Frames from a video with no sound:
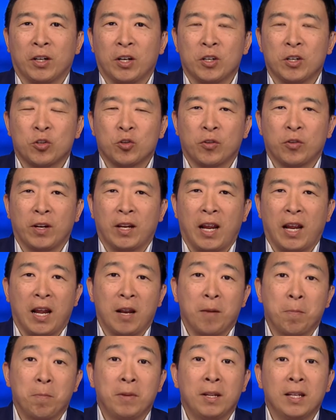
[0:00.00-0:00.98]
country
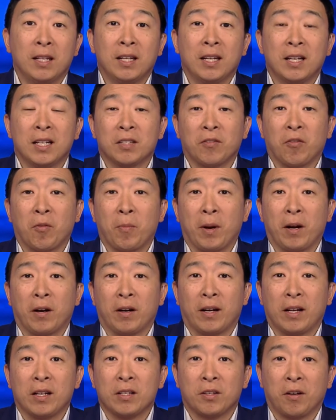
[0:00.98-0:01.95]
and millions of
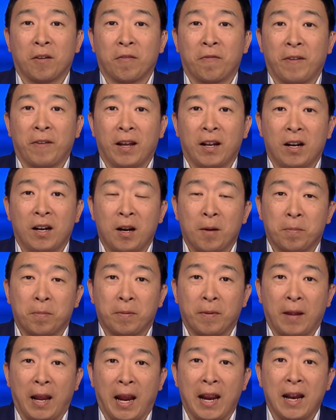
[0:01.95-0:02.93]
Americans are fed
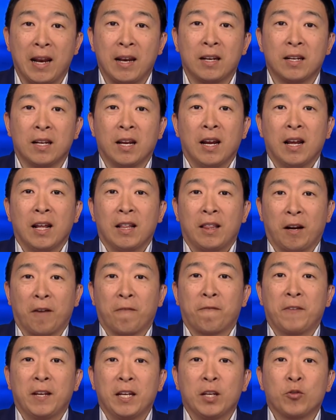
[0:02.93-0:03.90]
up and
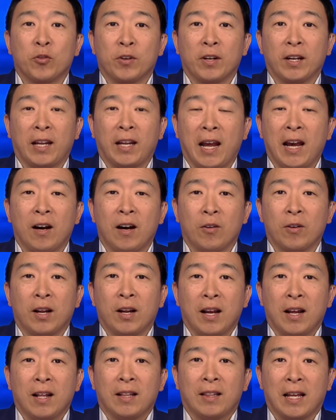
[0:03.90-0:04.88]
they're figuring out
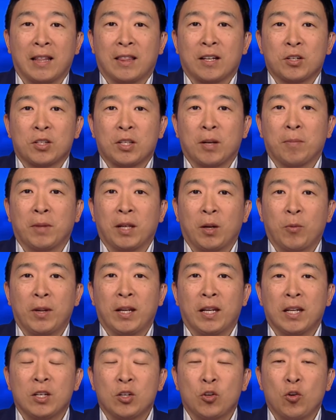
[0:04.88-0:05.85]
that there's something
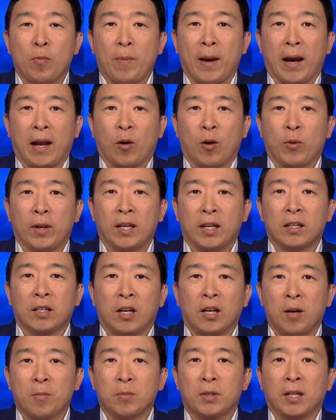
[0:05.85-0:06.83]
we can do about it. We can
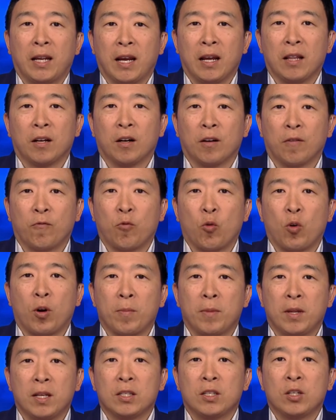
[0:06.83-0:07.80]
come together,
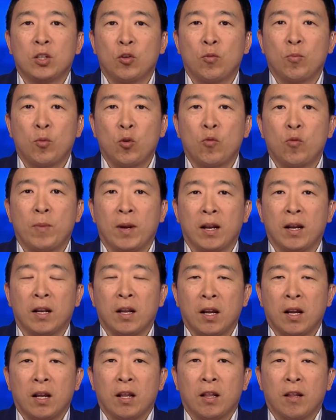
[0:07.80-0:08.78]
form this new
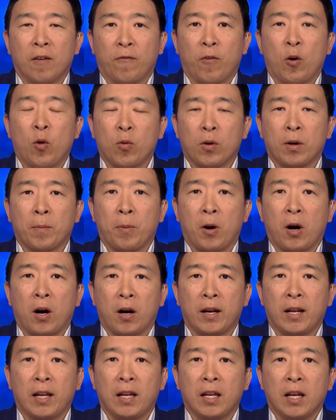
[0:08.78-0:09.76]
movement, the Forward
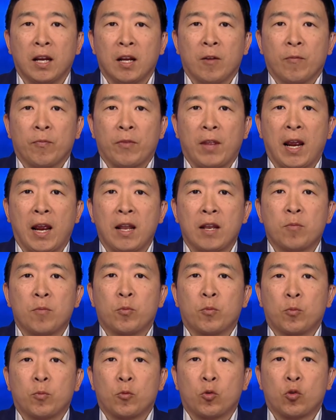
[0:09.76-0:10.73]
Party,
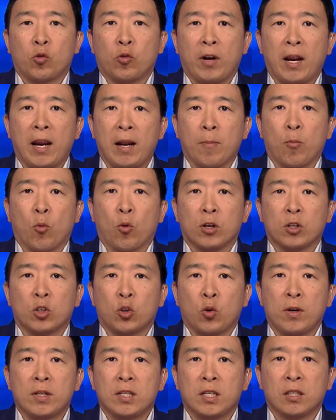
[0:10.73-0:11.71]
and create more
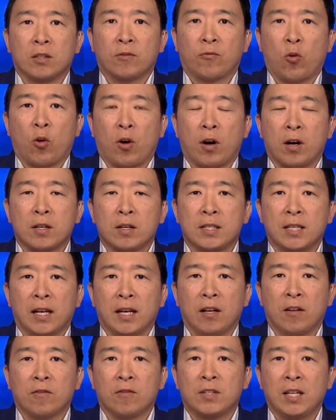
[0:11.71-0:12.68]
choices for
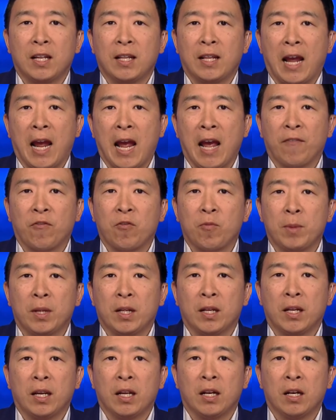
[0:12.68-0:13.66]
ourselves in the
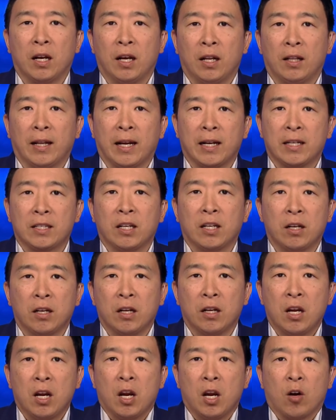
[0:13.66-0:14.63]
500,000
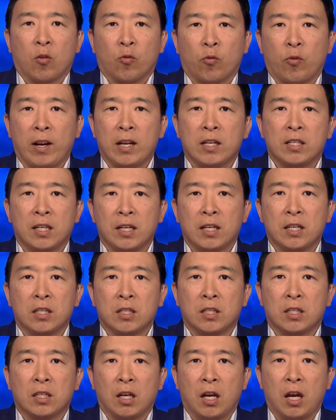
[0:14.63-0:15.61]
elected
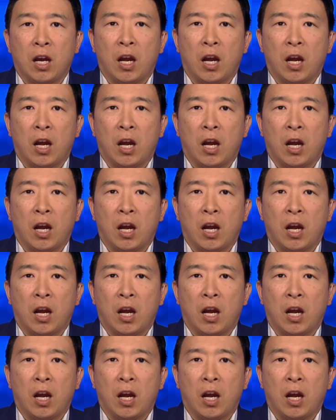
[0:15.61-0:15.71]
races